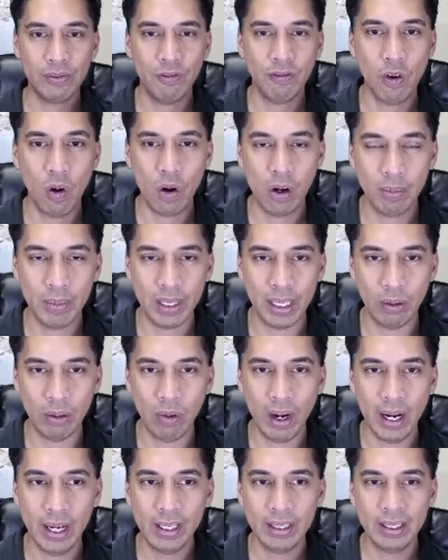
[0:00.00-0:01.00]
forming
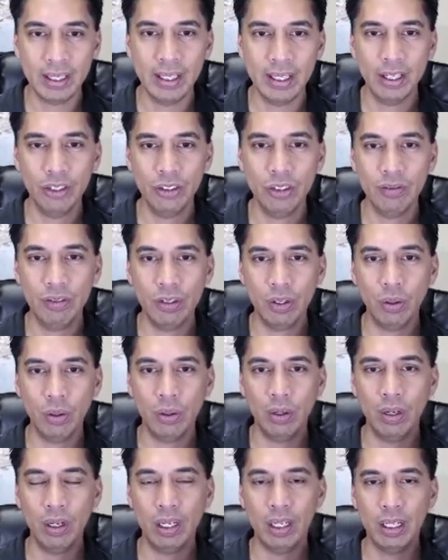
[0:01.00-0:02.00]
right at the edge of your
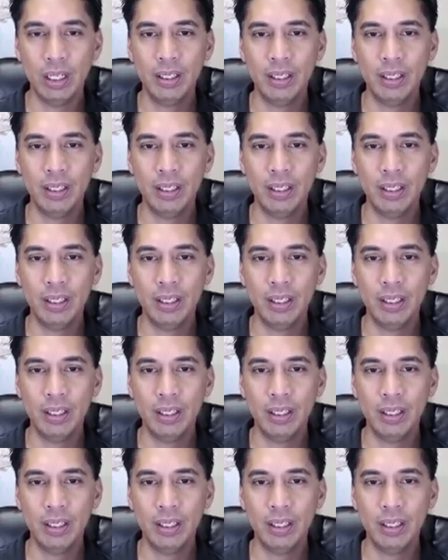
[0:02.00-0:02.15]
aura.